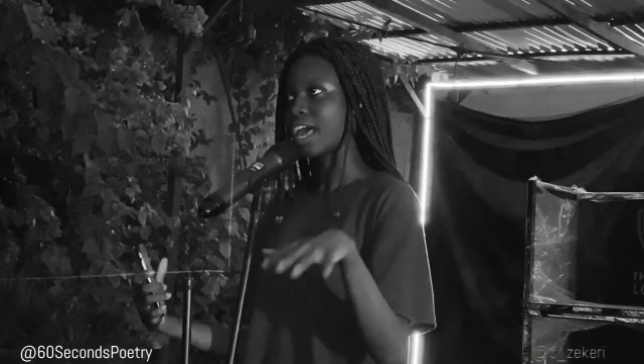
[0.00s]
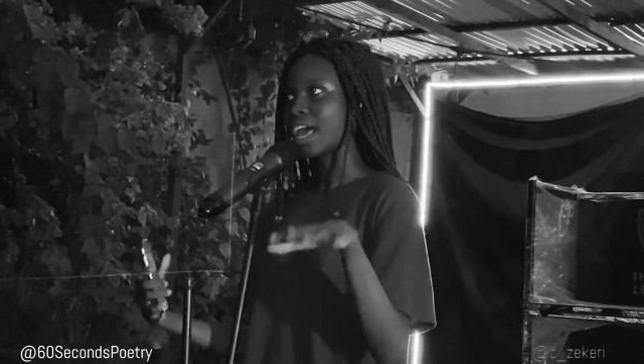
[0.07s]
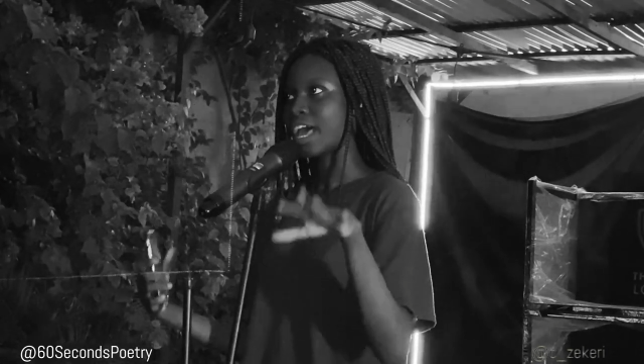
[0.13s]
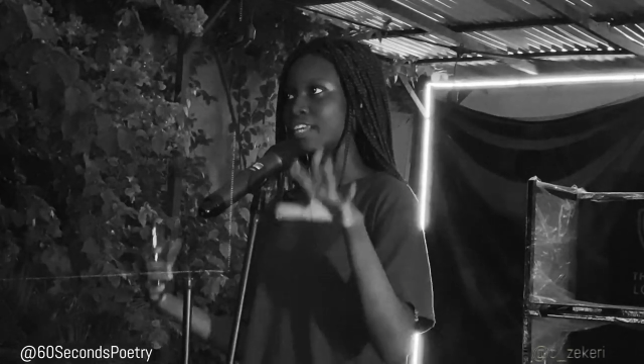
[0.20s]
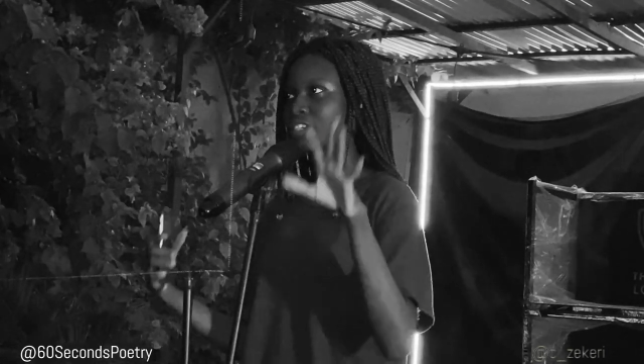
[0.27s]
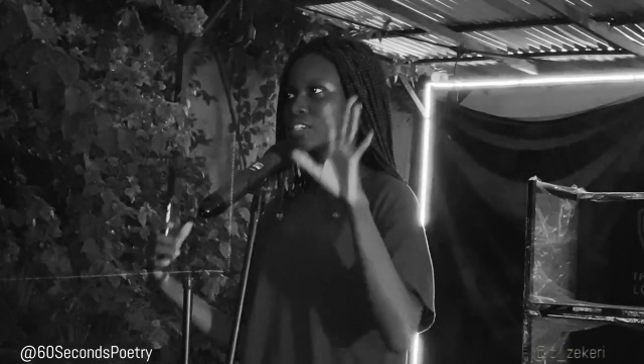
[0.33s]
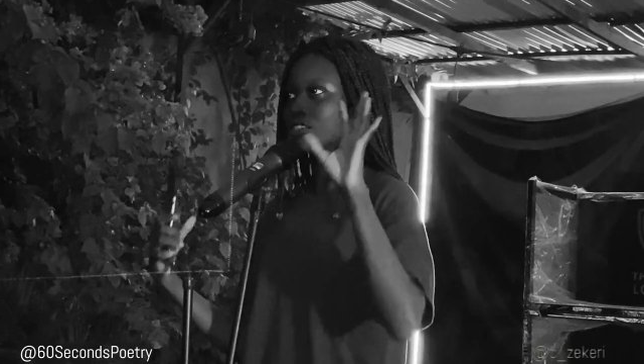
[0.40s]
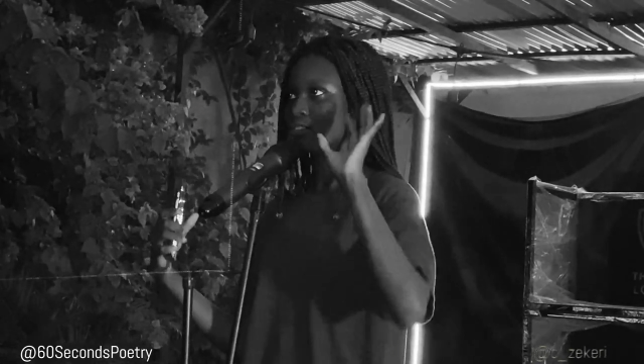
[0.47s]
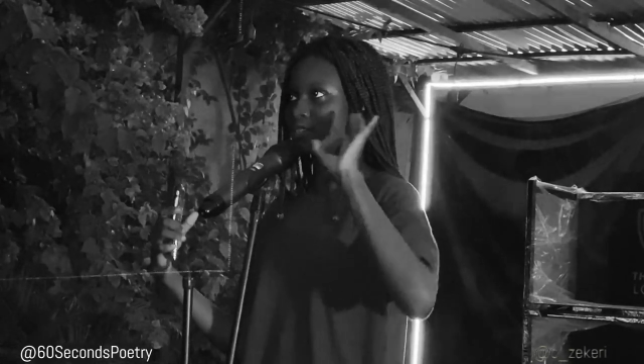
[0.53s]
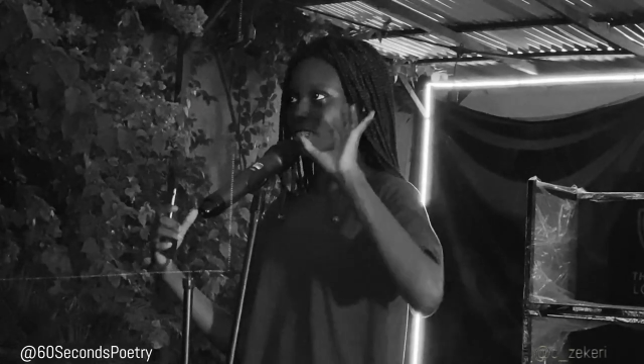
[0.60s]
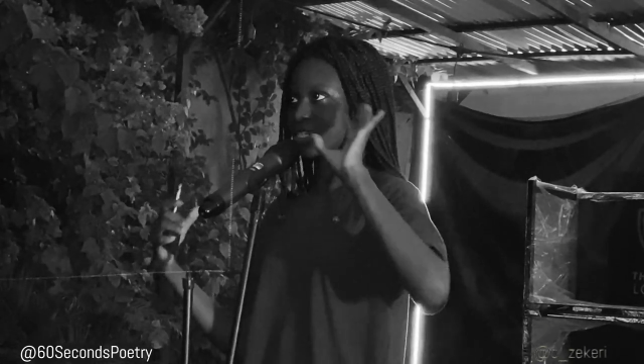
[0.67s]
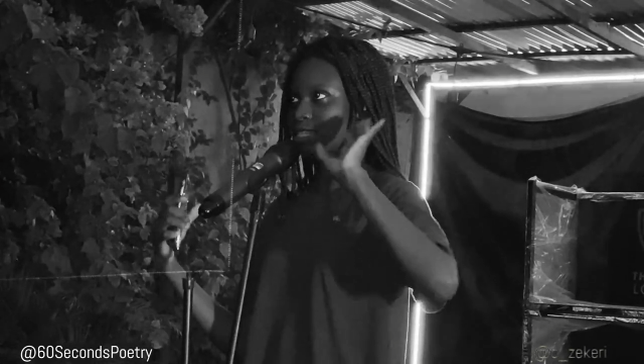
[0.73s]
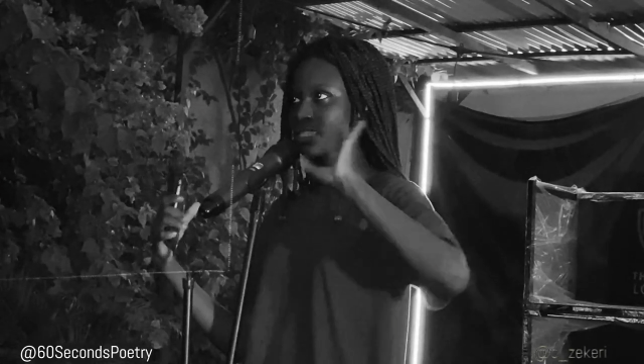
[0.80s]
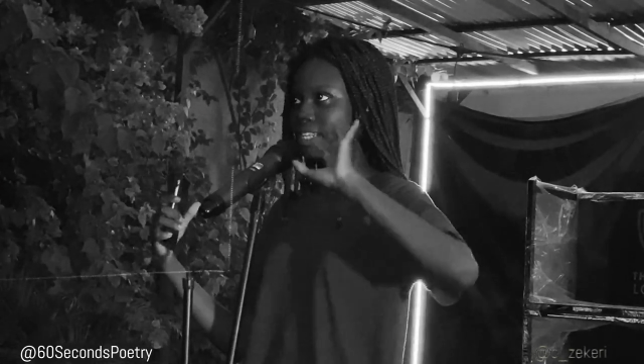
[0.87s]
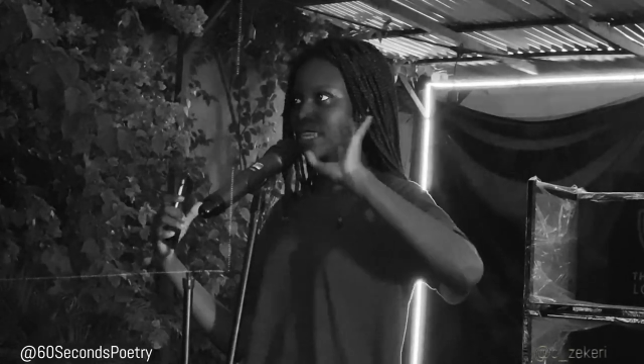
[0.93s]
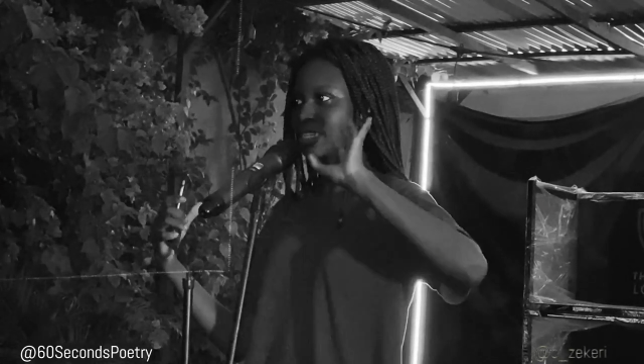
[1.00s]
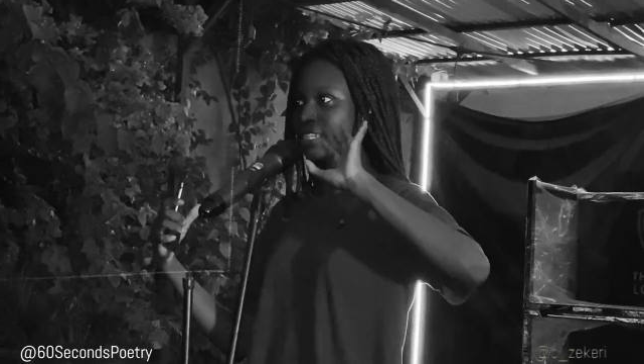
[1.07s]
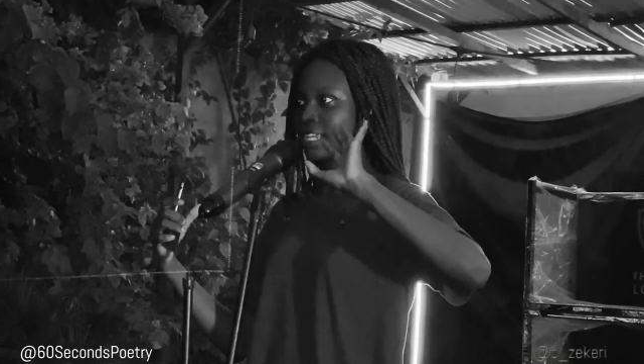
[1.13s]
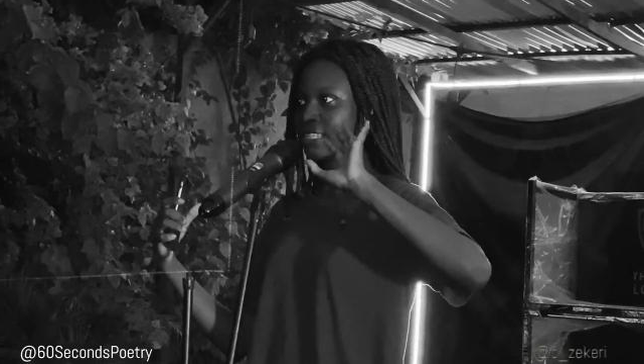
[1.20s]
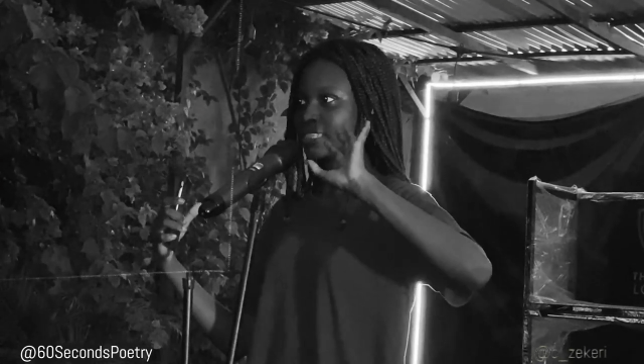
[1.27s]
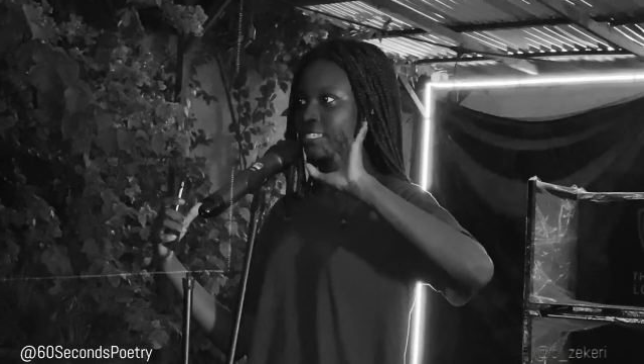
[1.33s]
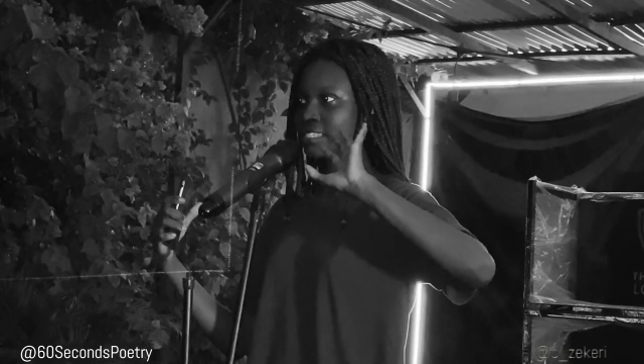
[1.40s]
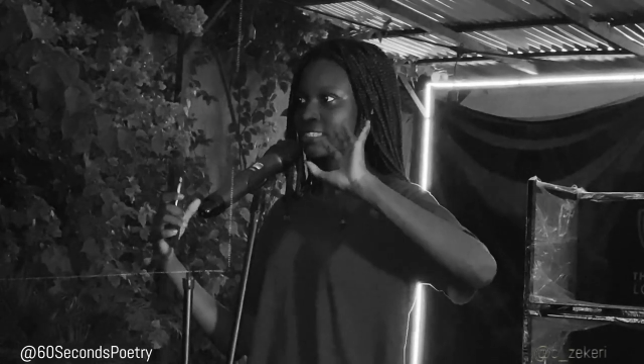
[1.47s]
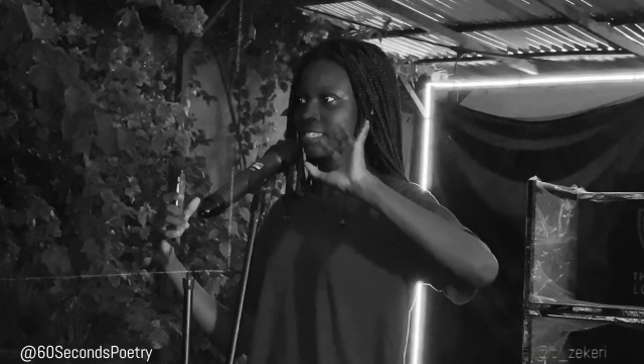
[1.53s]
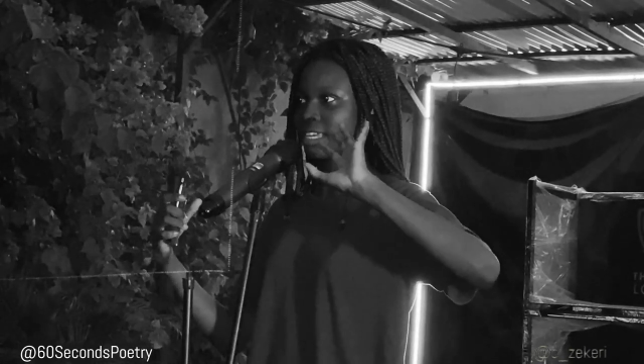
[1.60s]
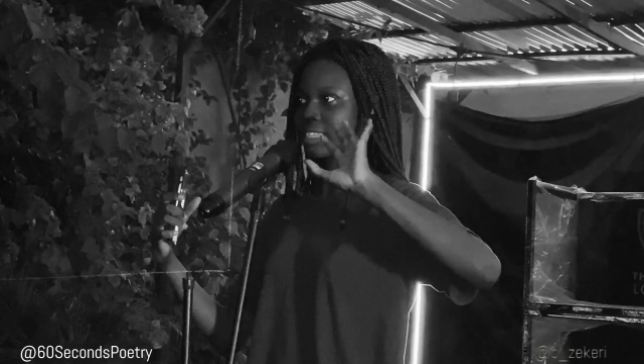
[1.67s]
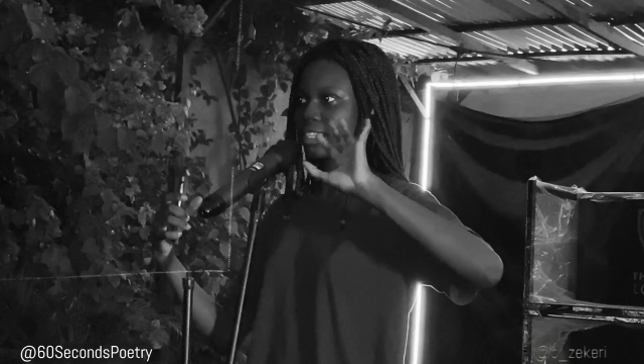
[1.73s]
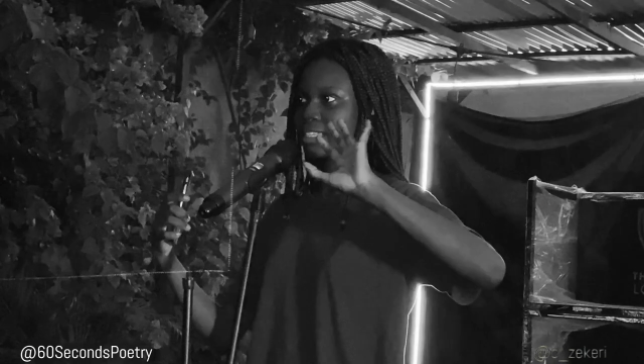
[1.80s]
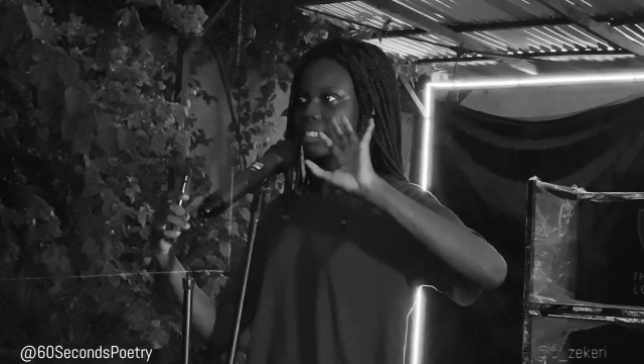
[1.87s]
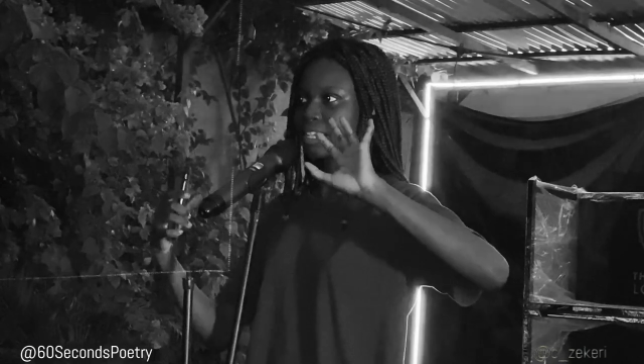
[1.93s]
And just understanding that these things are
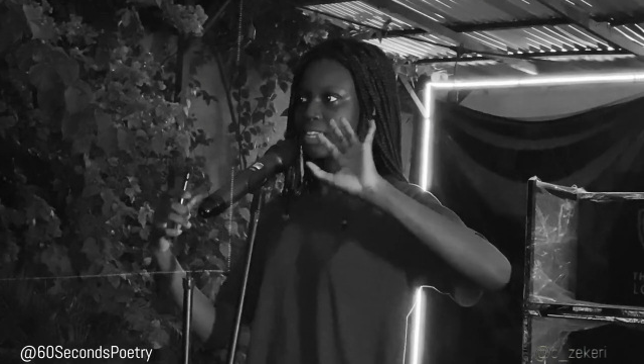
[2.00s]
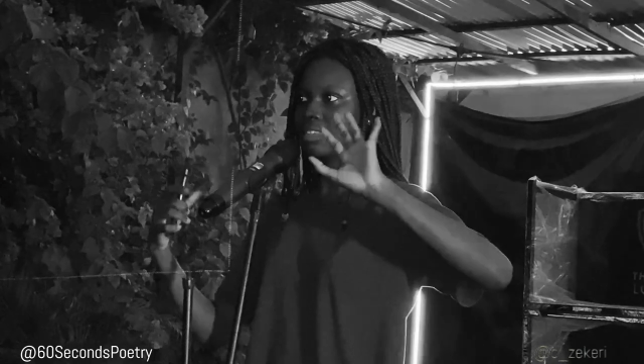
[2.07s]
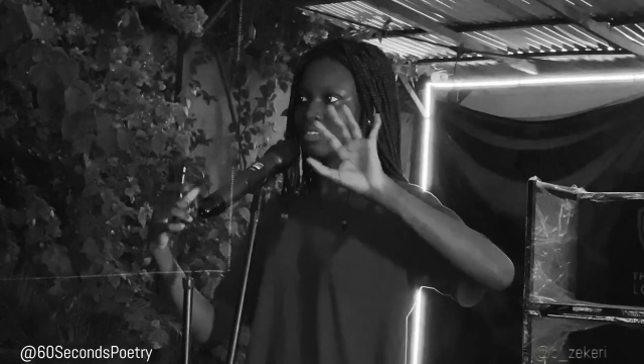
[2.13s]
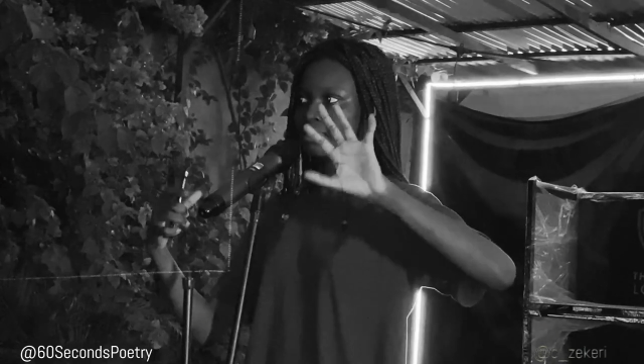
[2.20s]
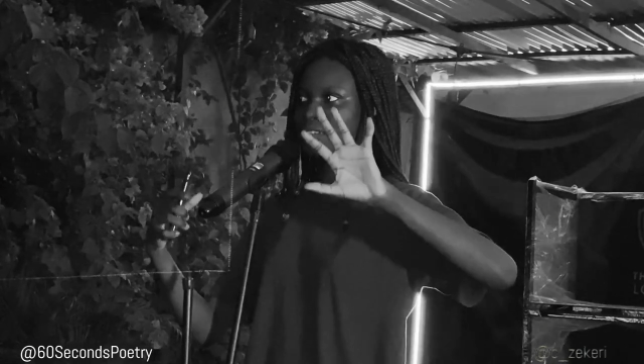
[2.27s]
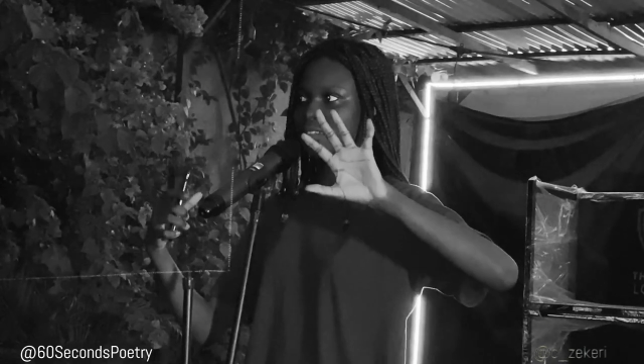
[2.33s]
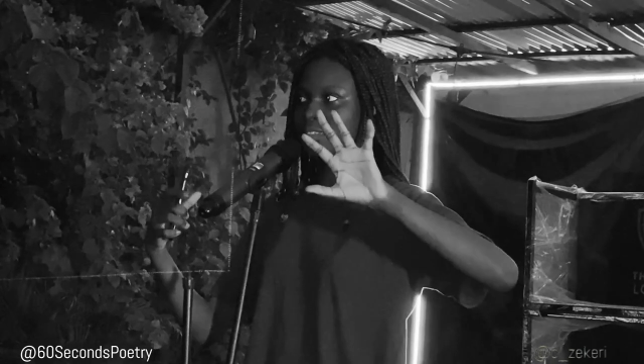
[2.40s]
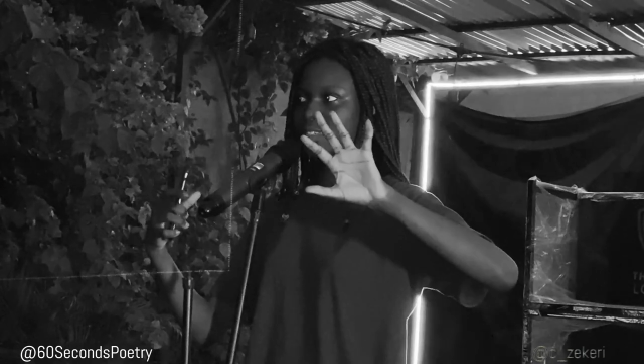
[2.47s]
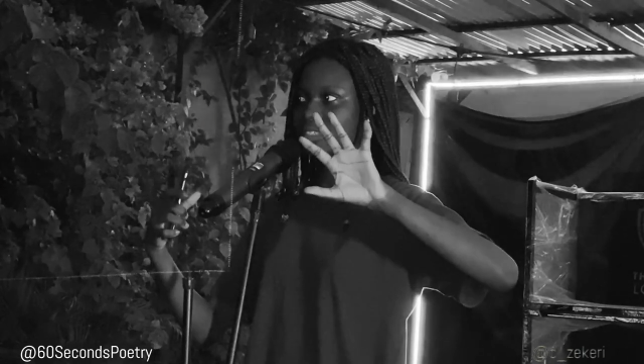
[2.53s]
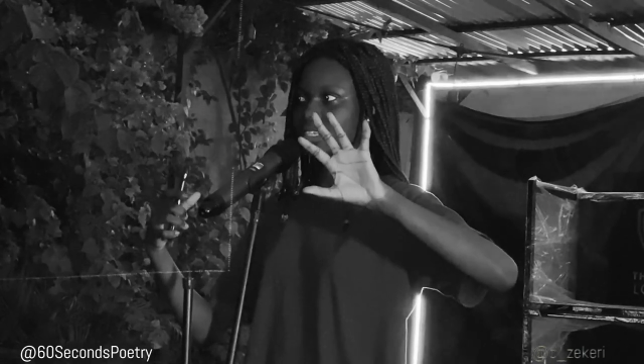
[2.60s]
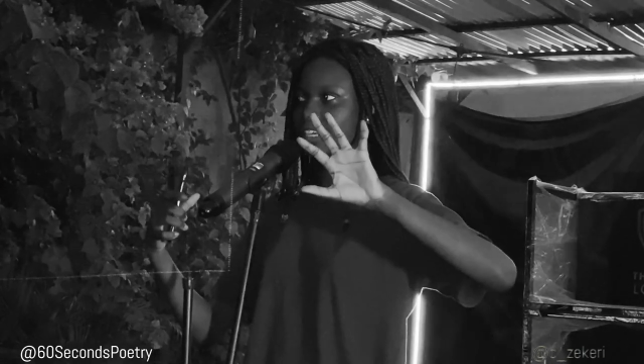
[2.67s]
things I learned